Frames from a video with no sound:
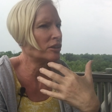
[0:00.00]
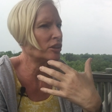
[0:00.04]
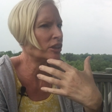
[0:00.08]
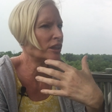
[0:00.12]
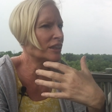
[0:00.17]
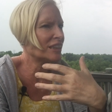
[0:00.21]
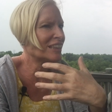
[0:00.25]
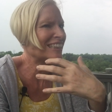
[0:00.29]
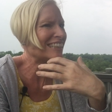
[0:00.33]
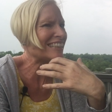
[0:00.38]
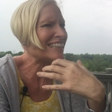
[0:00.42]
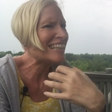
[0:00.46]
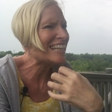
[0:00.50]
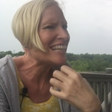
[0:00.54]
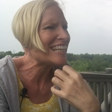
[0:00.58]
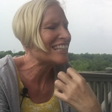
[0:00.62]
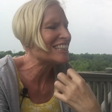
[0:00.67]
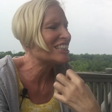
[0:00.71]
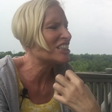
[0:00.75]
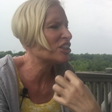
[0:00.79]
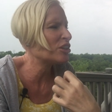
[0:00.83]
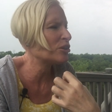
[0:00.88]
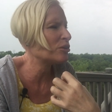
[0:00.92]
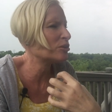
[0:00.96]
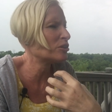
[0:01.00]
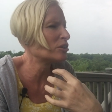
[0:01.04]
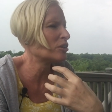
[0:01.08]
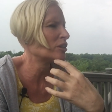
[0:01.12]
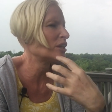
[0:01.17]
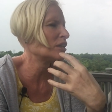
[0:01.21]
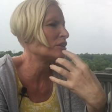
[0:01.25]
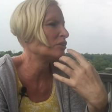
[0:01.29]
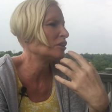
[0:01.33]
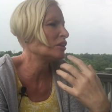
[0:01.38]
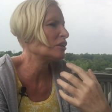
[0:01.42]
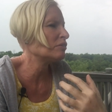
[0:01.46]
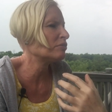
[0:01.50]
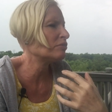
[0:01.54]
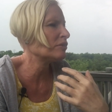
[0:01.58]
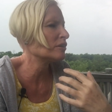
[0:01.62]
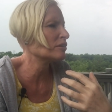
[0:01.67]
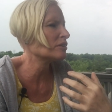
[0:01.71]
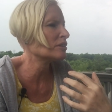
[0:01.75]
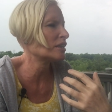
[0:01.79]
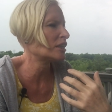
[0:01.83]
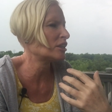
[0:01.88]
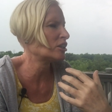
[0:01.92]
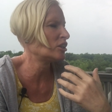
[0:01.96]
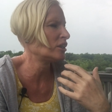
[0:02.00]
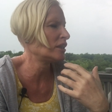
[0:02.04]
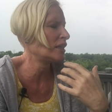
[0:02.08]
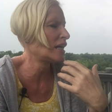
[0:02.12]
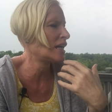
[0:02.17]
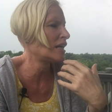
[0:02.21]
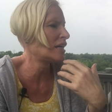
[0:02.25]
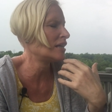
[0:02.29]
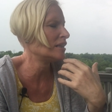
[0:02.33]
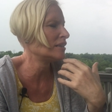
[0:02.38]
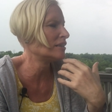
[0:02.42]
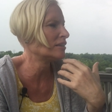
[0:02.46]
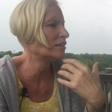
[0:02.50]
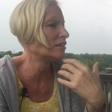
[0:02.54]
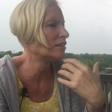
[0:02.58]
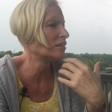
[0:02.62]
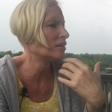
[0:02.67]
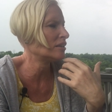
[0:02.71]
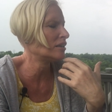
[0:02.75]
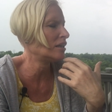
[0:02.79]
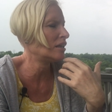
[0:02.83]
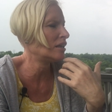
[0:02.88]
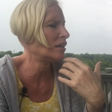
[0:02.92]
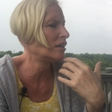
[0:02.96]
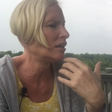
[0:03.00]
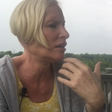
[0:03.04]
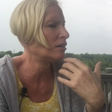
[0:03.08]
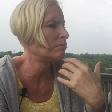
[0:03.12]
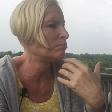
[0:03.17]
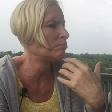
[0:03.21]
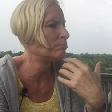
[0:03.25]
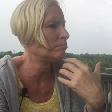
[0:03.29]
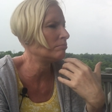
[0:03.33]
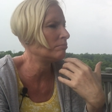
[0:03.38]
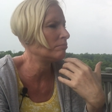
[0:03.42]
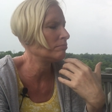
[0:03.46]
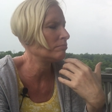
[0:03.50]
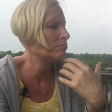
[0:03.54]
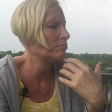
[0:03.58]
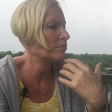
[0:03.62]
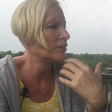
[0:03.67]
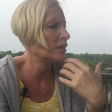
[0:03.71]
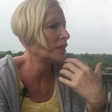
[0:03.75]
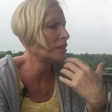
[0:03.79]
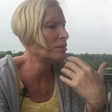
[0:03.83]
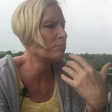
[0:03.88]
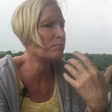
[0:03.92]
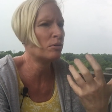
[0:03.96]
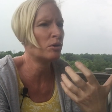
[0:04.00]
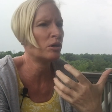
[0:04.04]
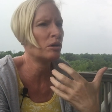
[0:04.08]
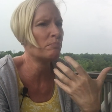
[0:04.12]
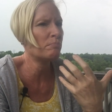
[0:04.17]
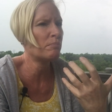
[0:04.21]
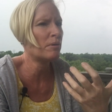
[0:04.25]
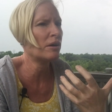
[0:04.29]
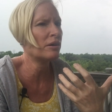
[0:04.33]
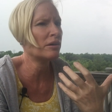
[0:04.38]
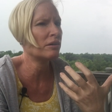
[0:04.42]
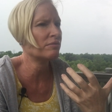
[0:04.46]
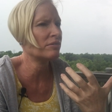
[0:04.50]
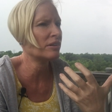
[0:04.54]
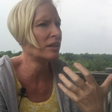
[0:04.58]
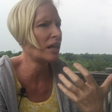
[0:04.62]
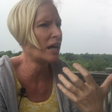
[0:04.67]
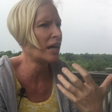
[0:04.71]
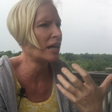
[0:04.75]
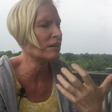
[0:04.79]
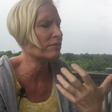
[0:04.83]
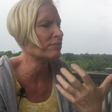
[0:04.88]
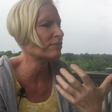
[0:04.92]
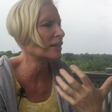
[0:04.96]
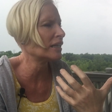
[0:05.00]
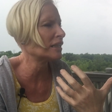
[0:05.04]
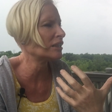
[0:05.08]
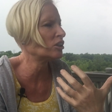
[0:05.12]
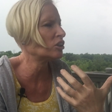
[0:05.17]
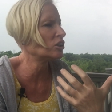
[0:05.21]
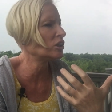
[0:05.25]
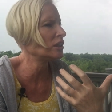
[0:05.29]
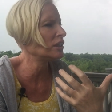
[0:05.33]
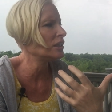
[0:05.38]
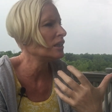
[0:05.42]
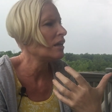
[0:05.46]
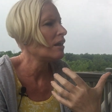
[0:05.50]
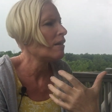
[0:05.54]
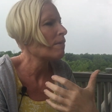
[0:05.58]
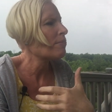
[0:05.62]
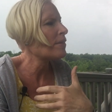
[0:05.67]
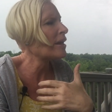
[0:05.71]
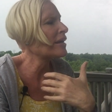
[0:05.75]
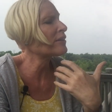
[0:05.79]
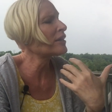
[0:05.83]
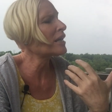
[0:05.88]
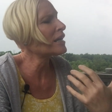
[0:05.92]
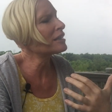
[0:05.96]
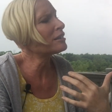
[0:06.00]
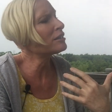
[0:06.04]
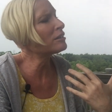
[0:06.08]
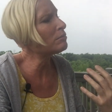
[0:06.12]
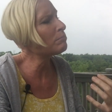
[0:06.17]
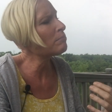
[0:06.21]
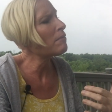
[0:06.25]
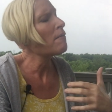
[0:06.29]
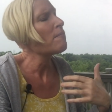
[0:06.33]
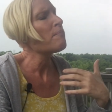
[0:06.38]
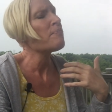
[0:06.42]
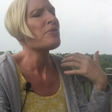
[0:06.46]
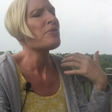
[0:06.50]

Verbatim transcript: She just needs you so that she feels like she has um, an important part of life. Like she, like that her,